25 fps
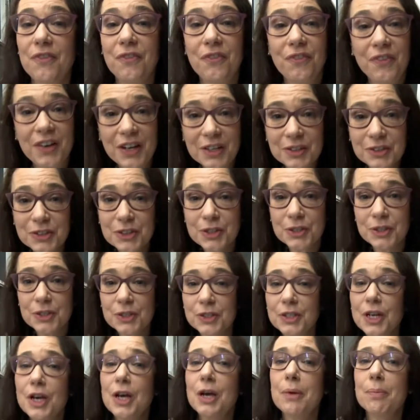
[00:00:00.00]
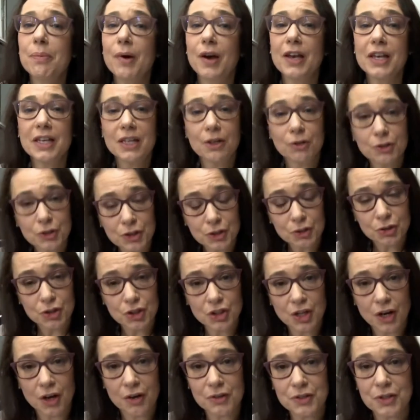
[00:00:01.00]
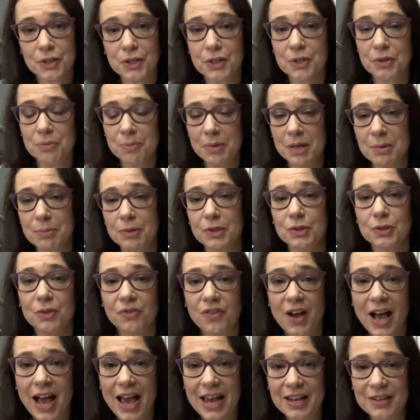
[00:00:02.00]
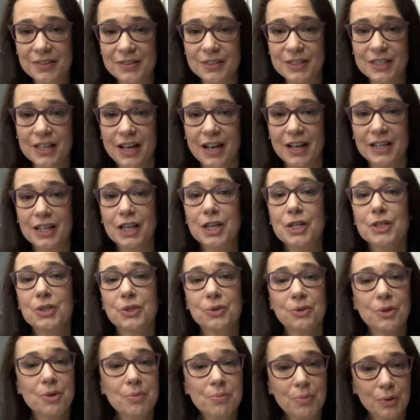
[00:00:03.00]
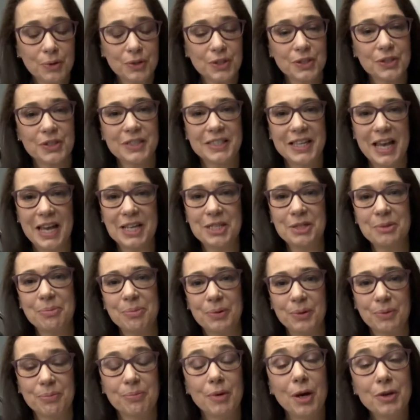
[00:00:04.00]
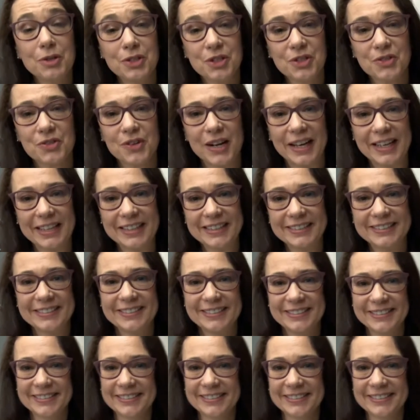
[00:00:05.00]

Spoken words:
it feels good, but it also shows the commitment of Hyundai to a more sustainable motoring.